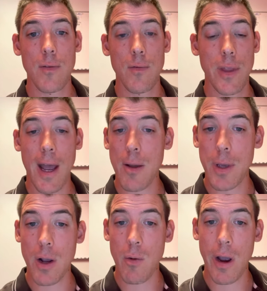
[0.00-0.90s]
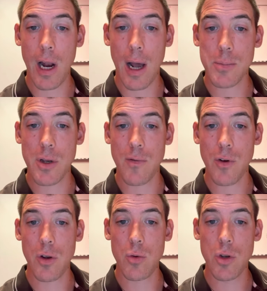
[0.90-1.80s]
That can be a great option
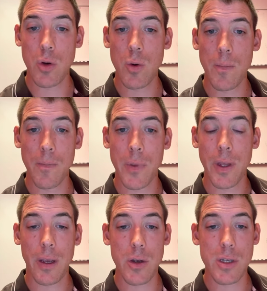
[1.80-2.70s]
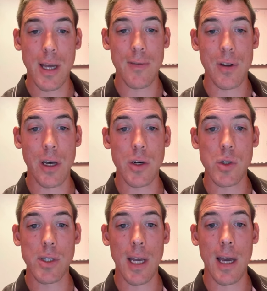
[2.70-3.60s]
for you too. You just have to
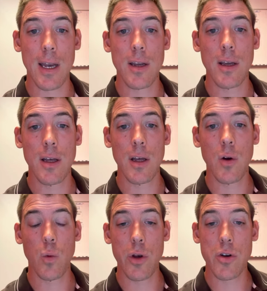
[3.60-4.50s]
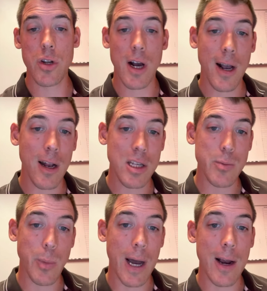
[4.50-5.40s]
understand when you're talking to these
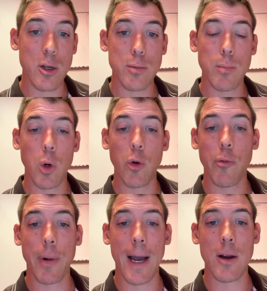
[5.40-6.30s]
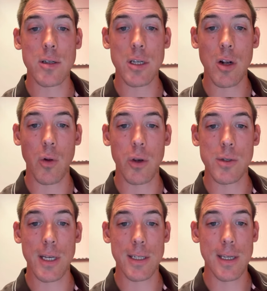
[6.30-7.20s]
buyers, most buyers can only do
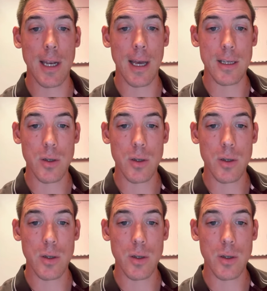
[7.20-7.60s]
60 days.